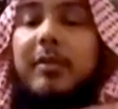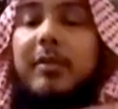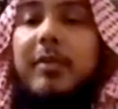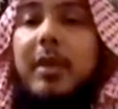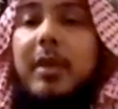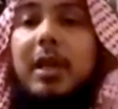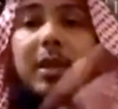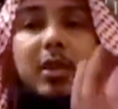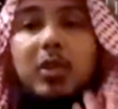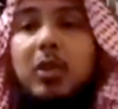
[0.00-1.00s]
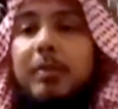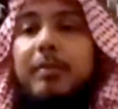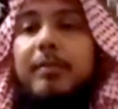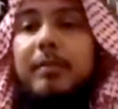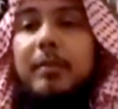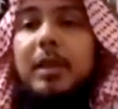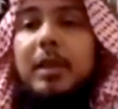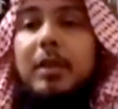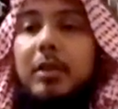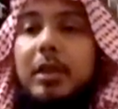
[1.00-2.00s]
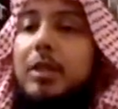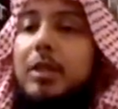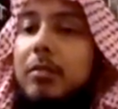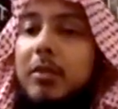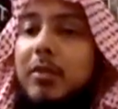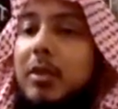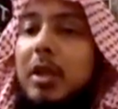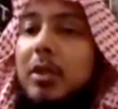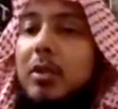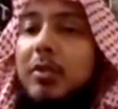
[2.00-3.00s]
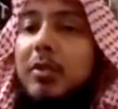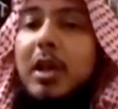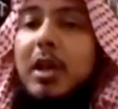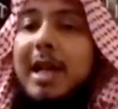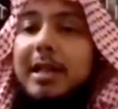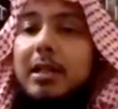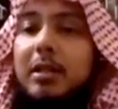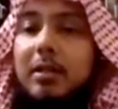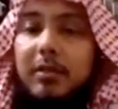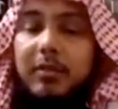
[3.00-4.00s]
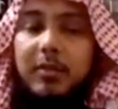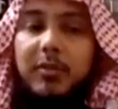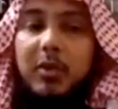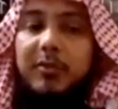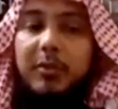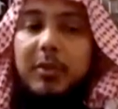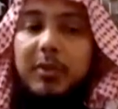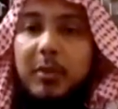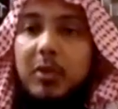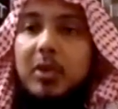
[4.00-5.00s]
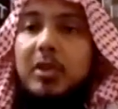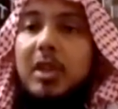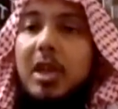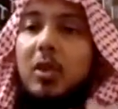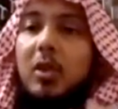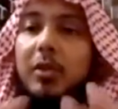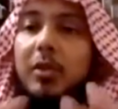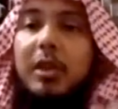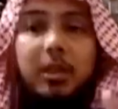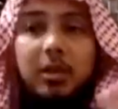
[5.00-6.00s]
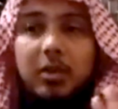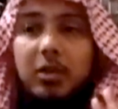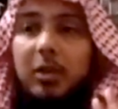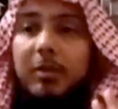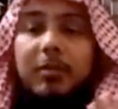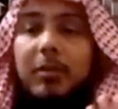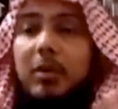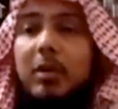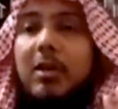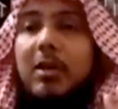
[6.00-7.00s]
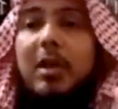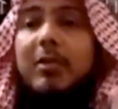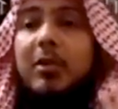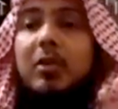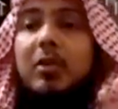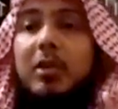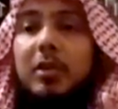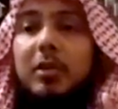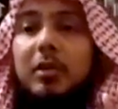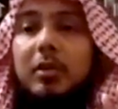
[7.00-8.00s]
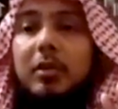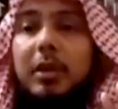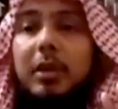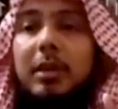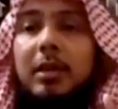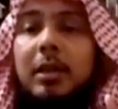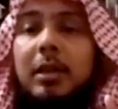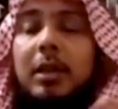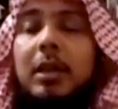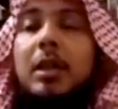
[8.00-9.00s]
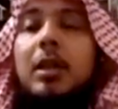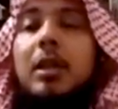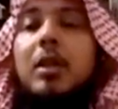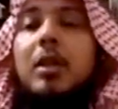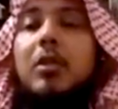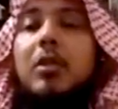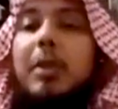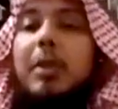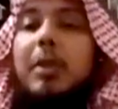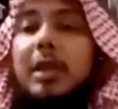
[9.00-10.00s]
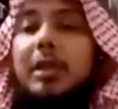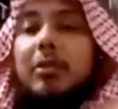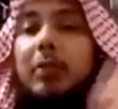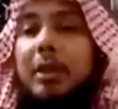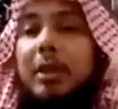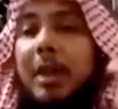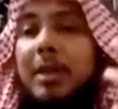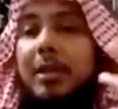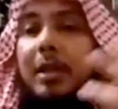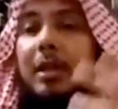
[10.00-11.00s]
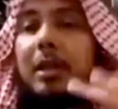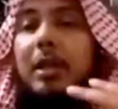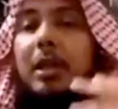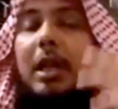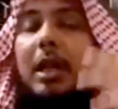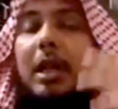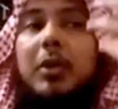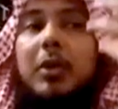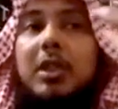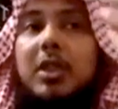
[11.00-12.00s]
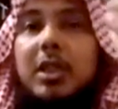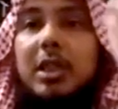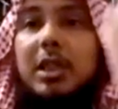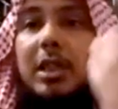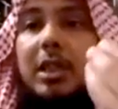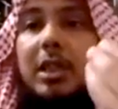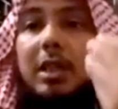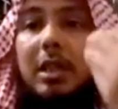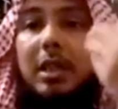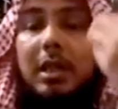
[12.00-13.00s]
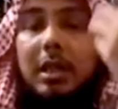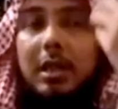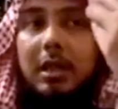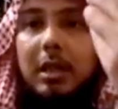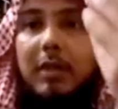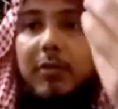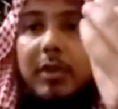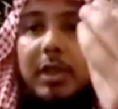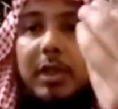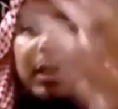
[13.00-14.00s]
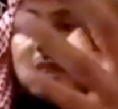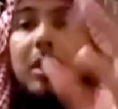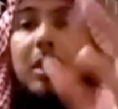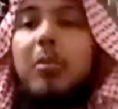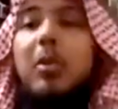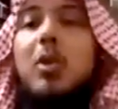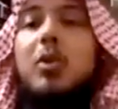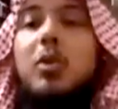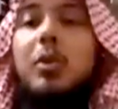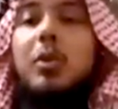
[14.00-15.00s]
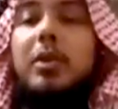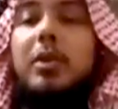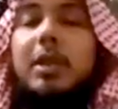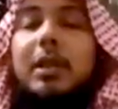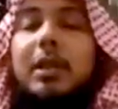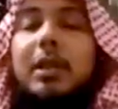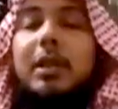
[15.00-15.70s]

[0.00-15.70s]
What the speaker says: far, stop. Okay. If you can't hack it, if your conscious can't go there, stop. You don't have to continue. Okay. Keep reciting. Reimagine it, and when you can see everything, blow towards like this.